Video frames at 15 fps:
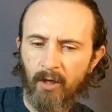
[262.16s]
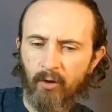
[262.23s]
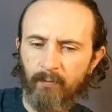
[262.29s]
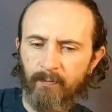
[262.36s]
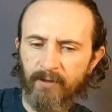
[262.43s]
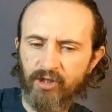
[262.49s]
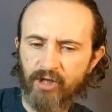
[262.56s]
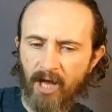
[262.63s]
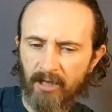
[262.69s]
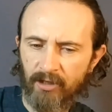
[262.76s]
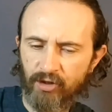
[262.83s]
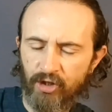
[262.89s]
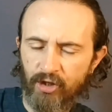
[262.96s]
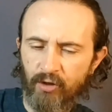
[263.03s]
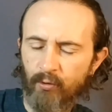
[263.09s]
could be
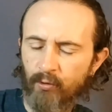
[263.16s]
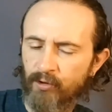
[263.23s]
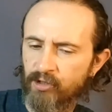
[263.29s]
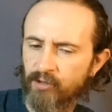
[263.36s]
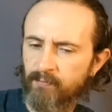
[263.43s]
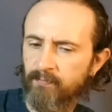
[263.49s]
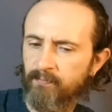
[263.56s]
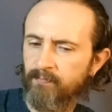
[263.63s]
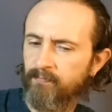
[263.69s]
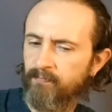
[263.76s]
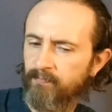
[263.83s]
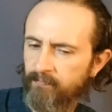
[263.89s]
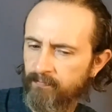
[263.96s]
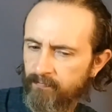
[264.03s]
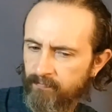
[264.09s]
challenging you, or it's
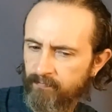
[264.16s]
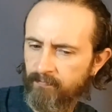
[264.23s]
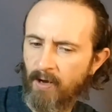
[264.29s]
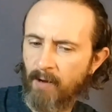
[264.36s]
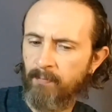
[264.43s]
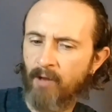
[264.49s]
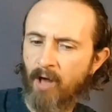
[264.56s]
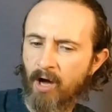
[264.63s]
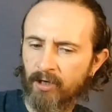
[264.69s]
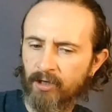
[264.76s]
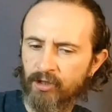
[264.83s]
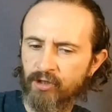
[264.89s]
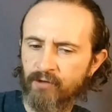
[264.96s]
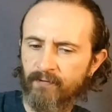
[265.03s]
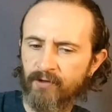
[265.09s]
a
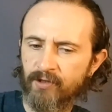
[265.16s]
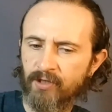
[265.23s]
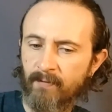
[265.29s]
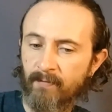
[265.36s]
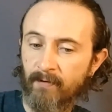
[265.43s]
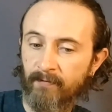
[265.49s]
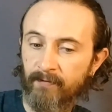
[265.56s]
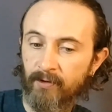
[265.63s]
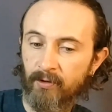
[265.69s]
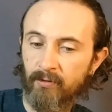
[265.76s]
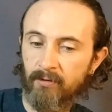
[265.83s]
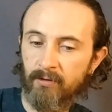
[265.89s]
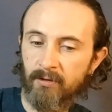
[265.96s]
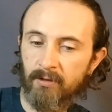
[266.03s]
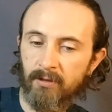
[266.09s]
blockage for some of you.